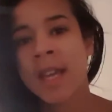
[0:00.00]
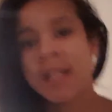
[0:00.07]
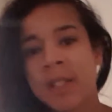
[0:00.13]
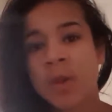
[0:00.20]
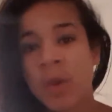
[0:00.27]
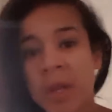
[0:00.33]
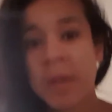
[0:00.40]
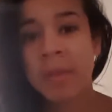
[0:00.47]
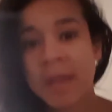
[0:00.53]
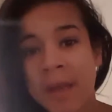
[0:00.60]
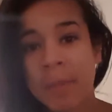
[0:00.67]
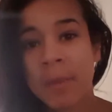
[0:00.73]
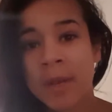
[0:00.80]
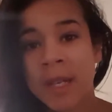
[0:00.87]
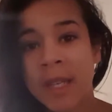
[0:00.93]
It's going to be
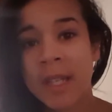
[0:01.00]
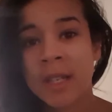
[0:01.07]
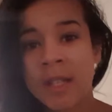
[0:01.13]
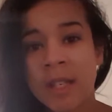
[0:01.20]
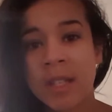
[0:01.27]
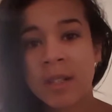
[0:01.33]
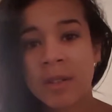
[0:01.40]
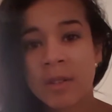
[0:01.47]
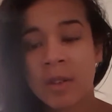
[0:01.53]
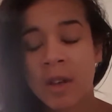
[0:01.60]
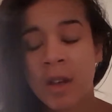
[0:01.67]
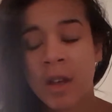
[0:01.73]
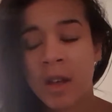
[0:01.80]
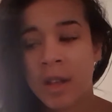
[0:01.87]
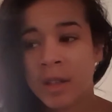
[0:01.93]
a pretty
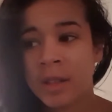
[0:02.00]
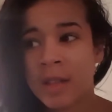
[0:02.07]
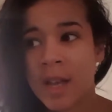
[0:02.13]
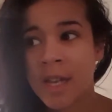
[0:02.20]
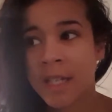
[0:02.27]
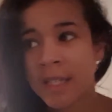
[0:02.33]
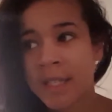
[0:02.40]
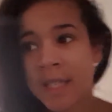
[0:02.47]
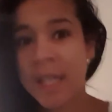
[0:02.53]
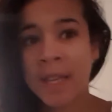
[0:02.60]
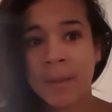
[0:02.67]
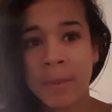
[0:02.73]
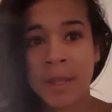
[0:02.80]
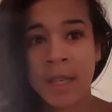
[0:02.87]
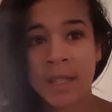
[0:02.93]
uh, lax
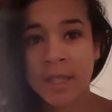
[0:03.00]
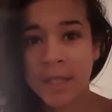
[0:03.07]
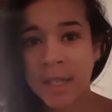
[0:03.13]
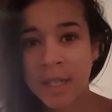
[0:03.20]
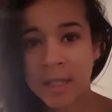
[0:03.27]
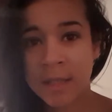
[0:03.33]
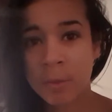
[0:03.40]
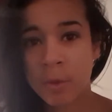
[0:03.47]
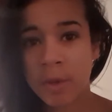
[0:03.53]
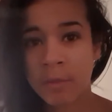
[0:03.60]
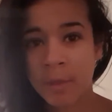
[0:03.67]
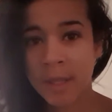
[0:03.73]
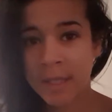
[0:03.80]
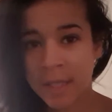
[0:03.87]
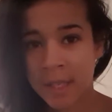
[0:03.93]
day because it is one
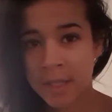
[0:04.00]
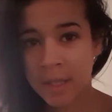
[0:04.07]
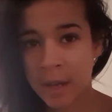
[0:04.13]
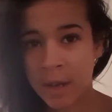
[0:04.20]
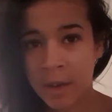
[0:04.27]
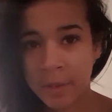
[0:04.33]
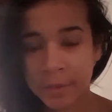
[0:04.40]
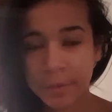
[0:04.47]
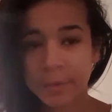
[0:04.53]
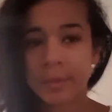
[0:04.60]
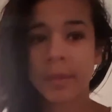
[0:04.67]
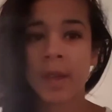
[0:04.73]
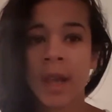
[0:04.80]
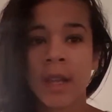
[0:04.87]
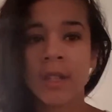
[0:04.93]
of my days off.
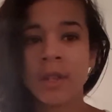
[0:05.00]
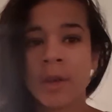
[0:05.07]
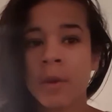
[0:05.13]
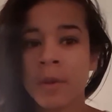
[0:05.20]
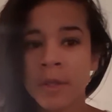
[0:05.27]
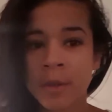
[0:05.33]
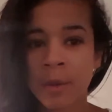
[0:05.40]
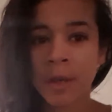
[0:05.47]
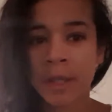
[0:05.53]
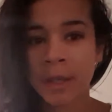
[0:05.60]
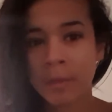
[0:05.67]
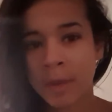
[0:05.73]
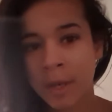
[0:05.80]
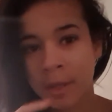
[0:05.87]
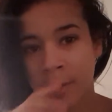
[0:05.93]
I do go into work
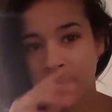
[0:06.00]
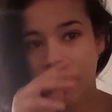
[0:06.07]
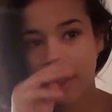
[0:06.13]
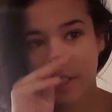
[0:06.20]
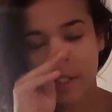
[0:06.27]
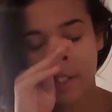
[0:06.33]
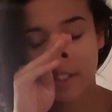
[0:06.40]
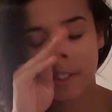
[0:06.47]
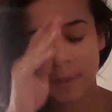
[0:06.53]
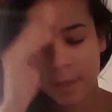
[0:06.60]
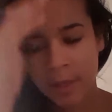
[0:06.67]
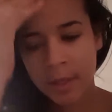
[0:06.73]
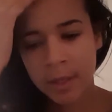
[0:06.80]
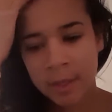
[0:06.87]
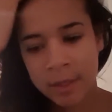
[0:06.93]
tomorrow, so
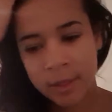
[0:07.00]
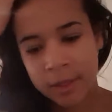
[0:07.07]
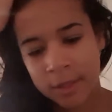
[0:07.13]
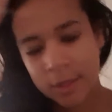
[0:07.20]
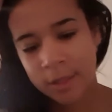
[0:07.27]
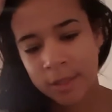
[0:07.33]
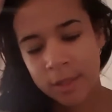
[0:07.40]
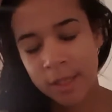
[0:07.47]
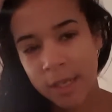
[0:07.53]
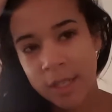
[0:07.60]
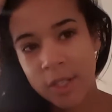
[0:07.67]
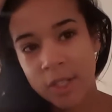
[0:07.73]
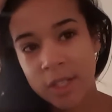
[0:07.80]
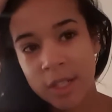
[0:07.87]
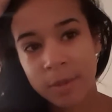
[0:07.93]

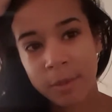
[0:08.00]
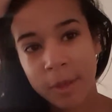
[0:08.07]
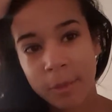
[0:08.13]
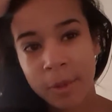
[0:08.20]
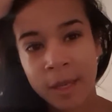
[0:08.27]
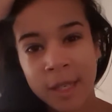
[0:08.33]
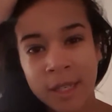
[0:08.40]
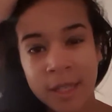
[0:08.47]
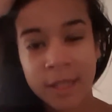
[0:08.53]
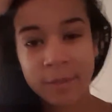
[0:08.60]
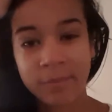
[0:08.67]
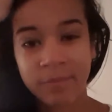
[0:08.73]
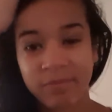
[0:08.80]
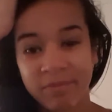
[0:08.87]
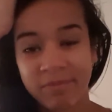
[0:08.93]
today's just going to be pretty,